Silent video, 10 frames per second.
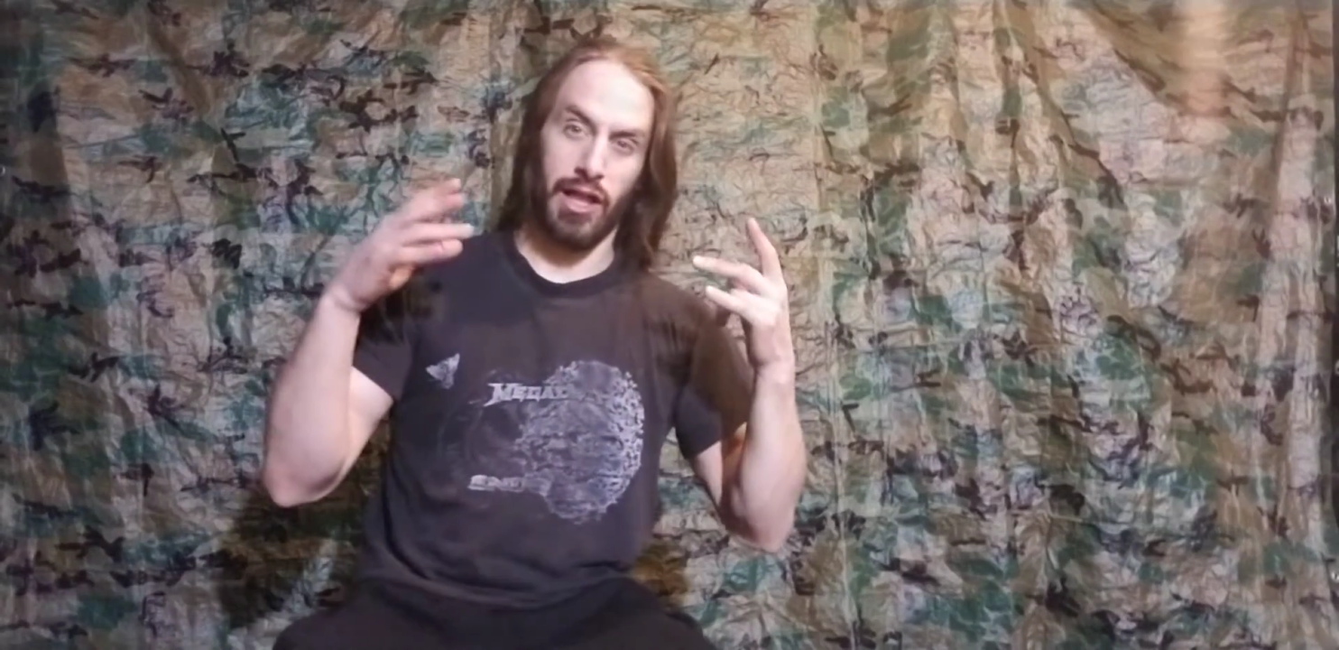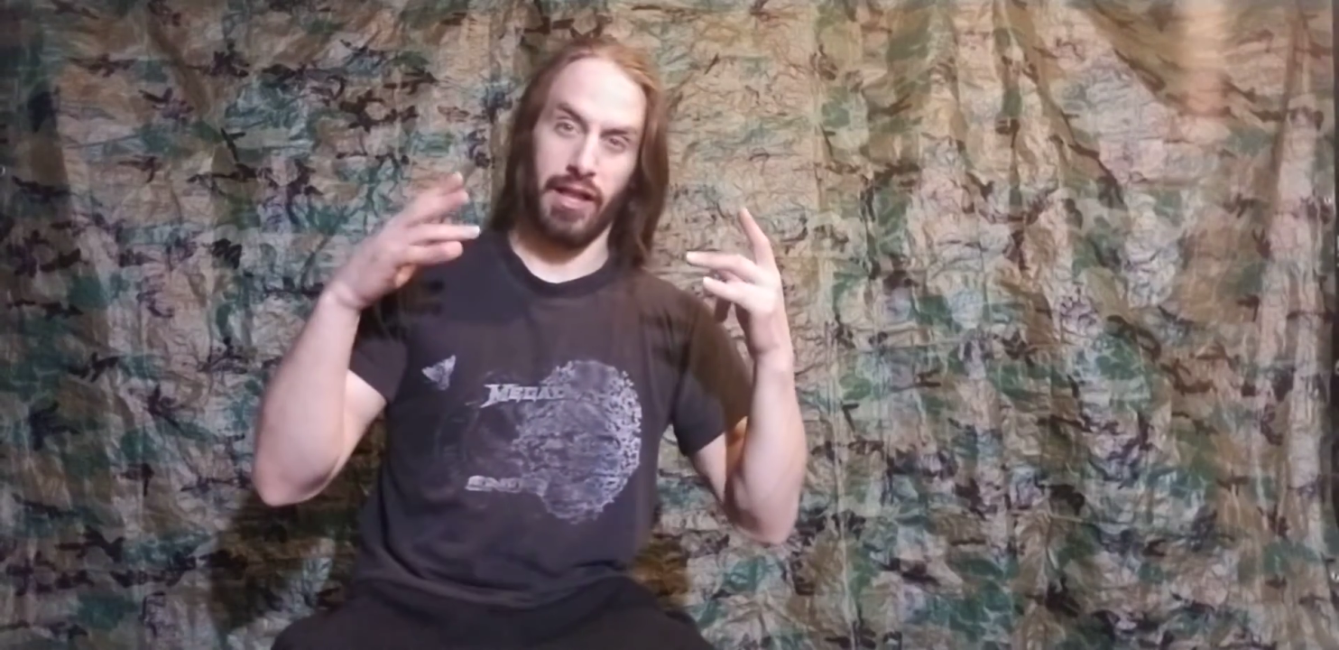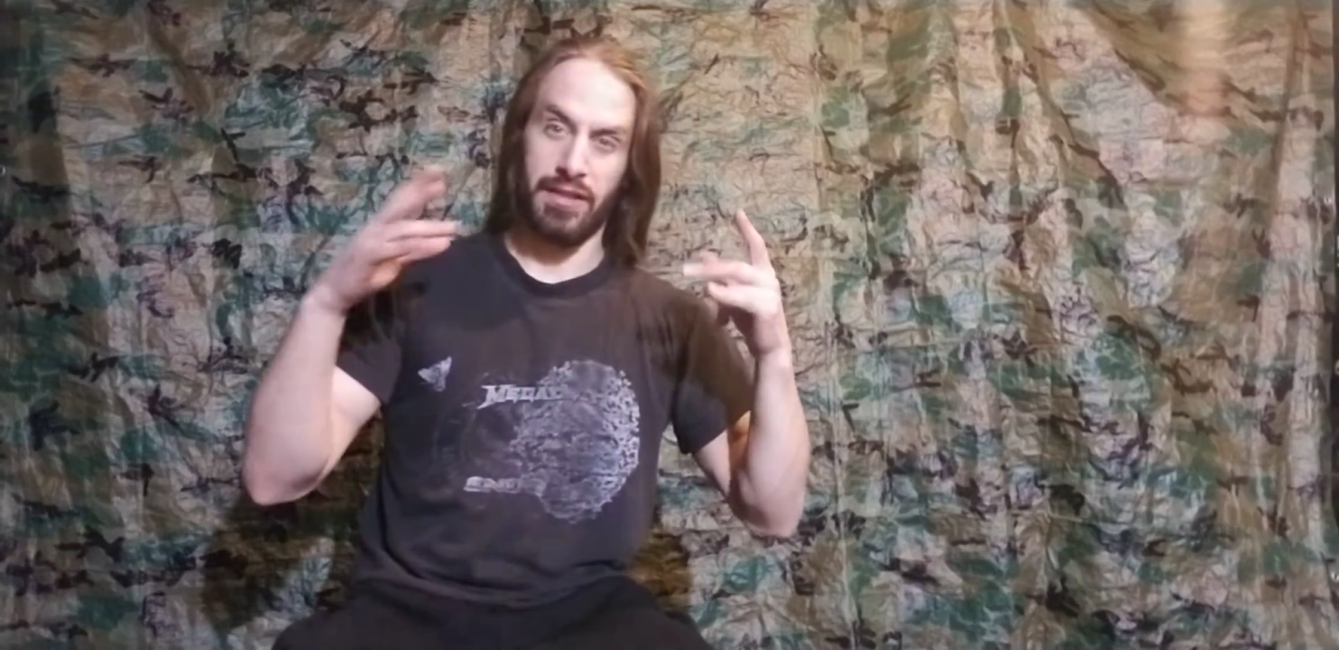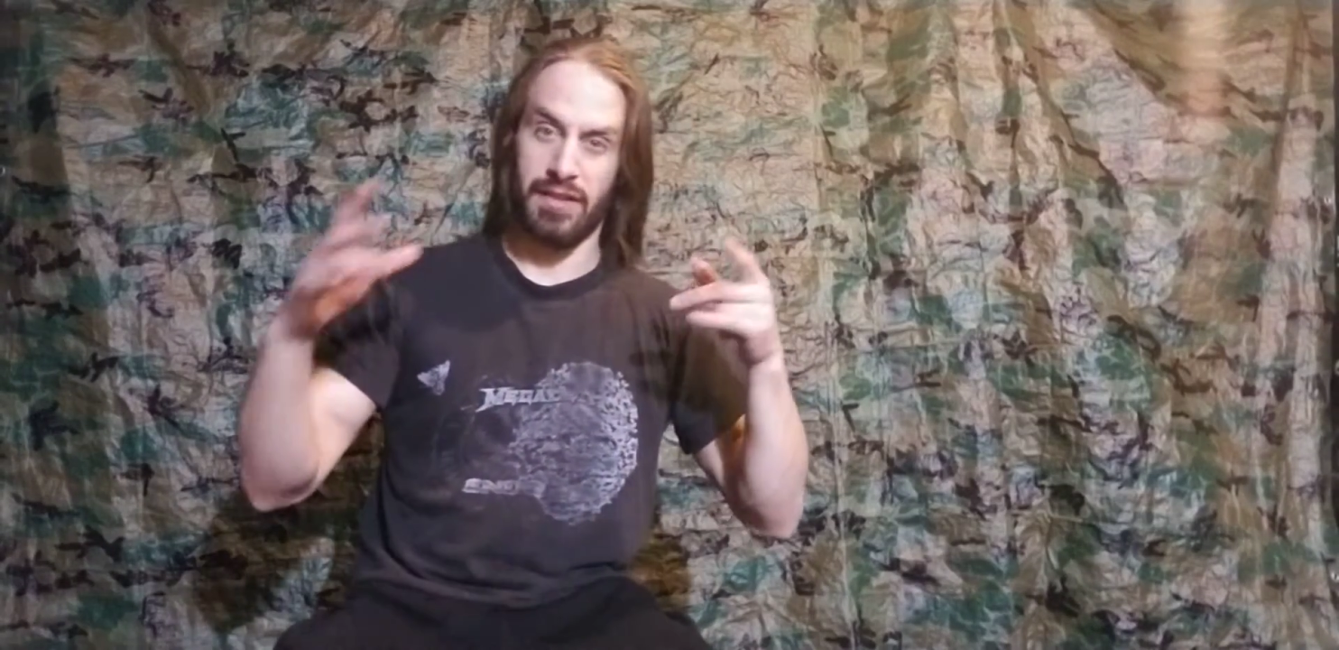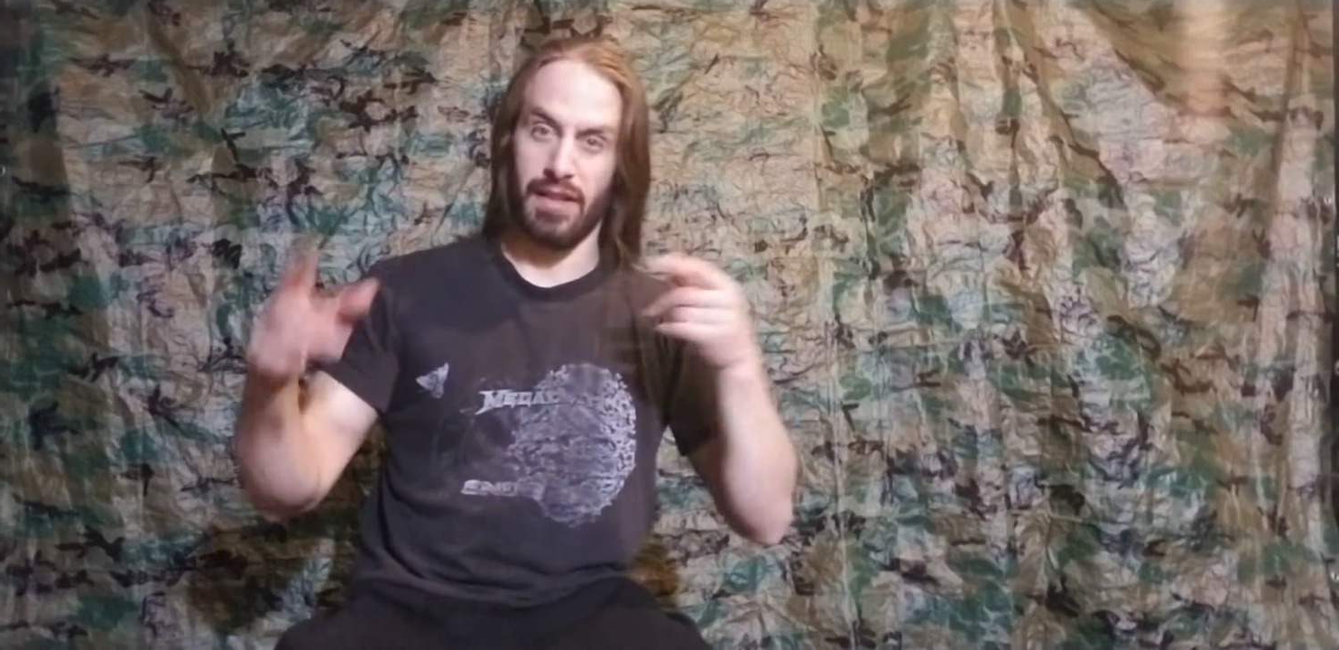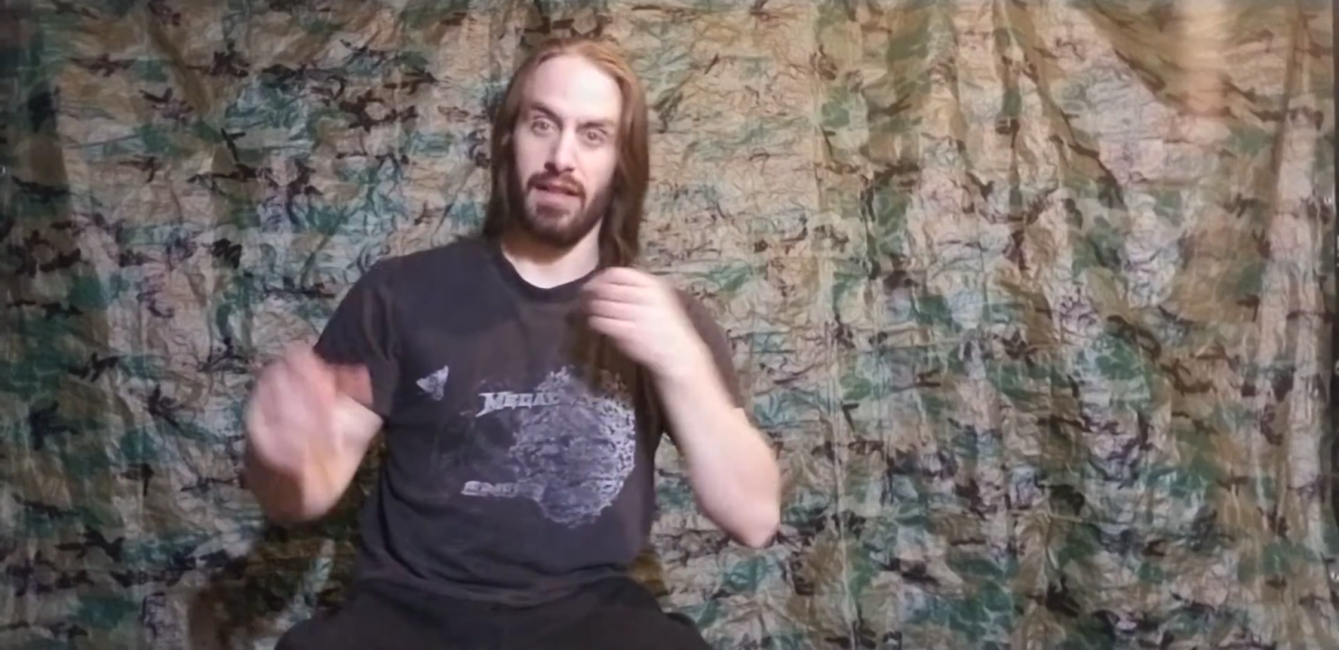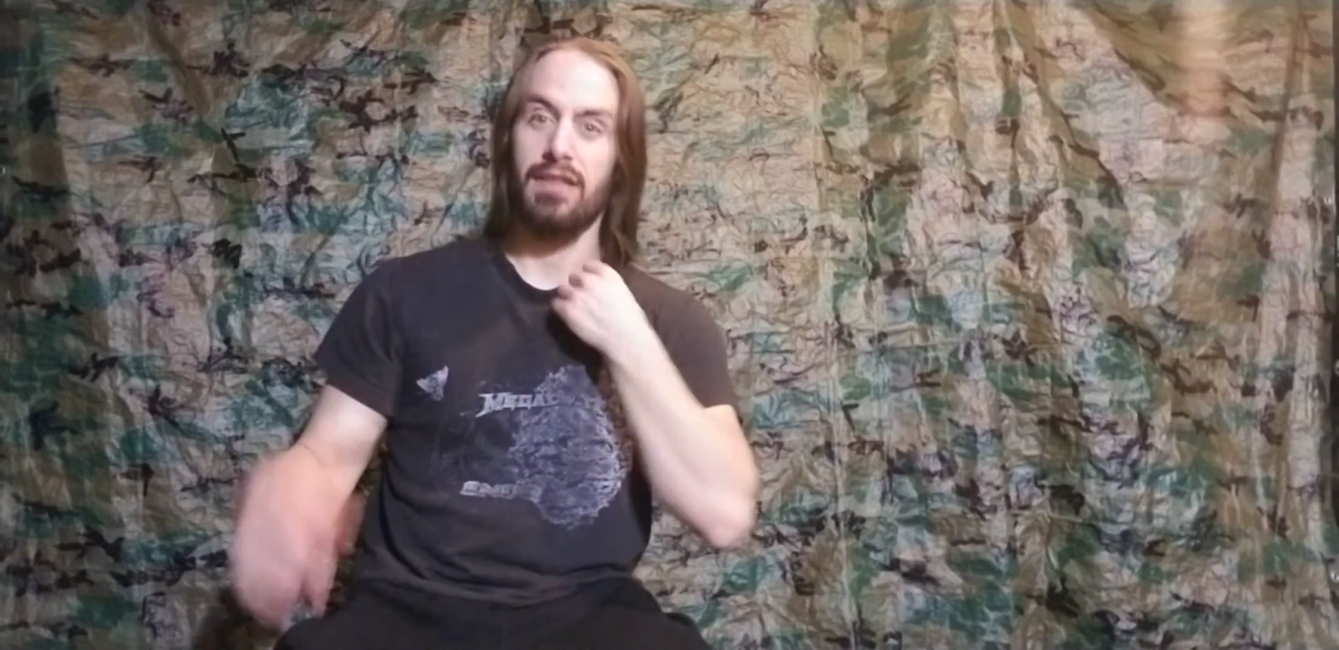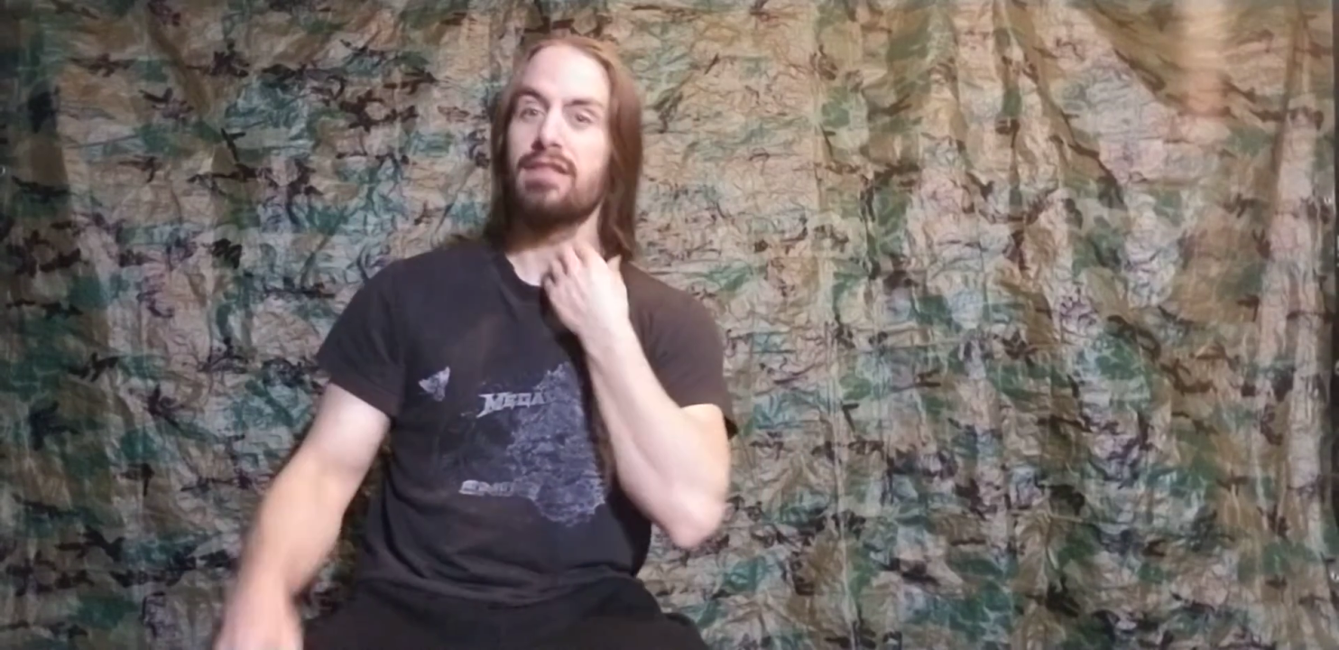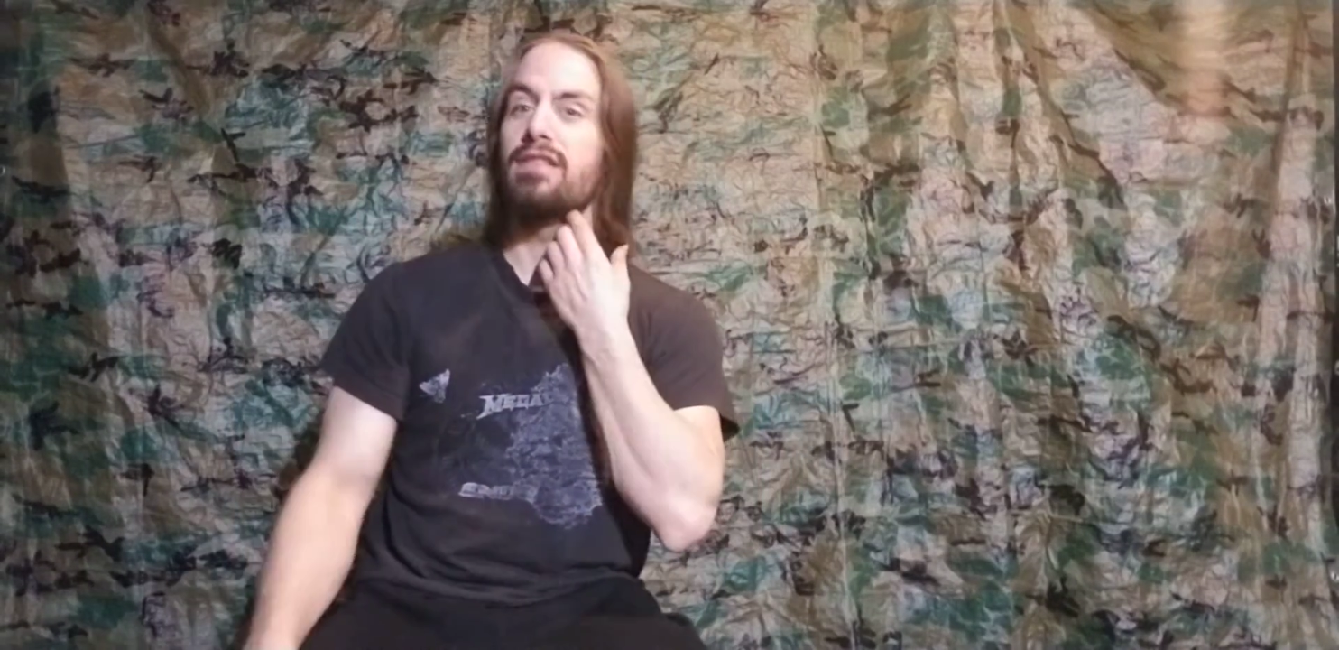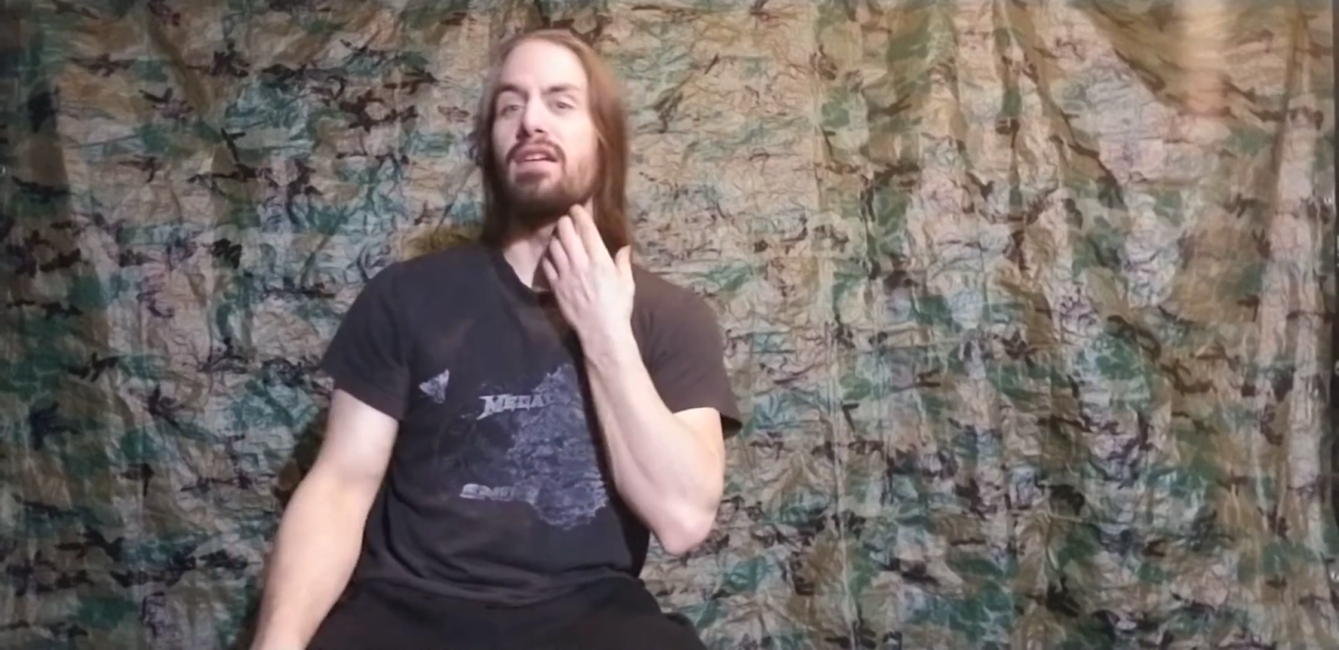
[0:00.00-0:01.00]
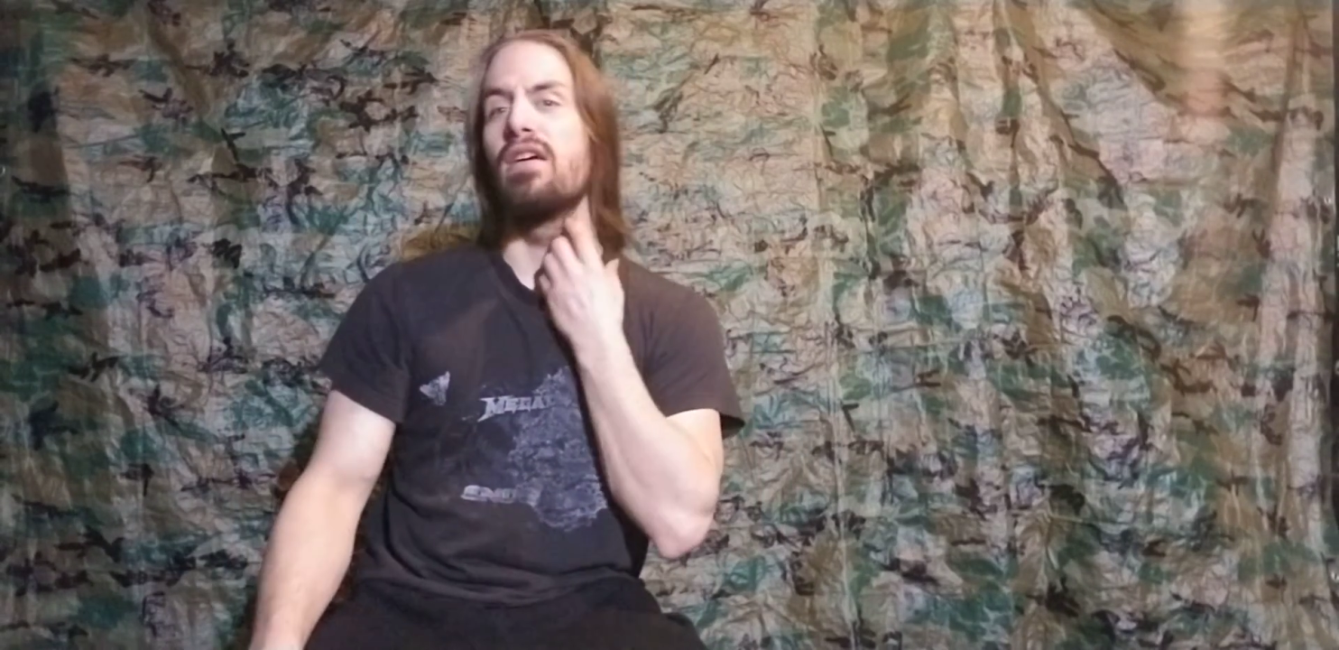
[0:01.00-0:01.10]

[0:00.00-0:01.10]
exist